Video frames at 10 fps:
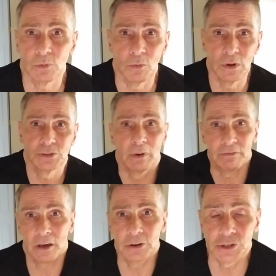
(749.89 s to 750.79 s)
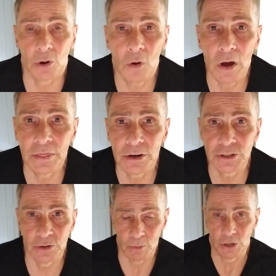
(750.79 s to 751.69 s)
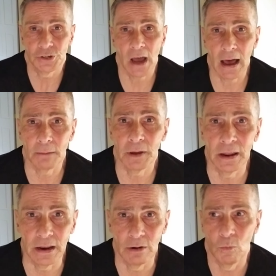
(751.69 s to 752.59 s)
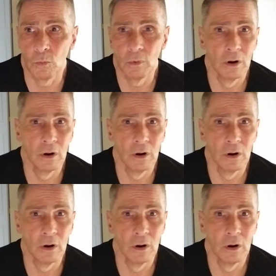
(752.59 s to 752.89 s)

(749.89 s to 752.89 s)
well, once my father's gone, there's no more job and